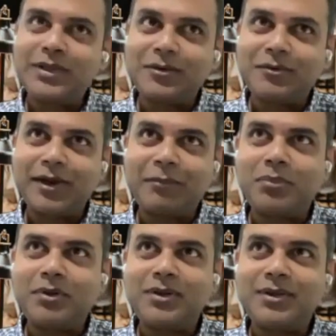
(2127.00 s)
that could
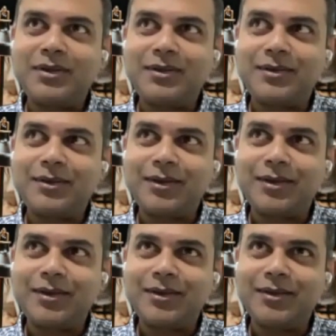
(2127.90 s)
happen
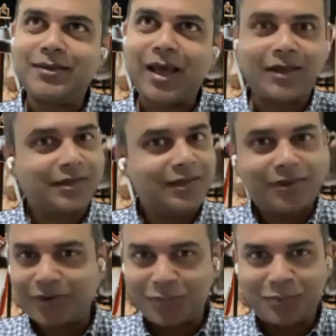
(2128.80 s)
is actually not the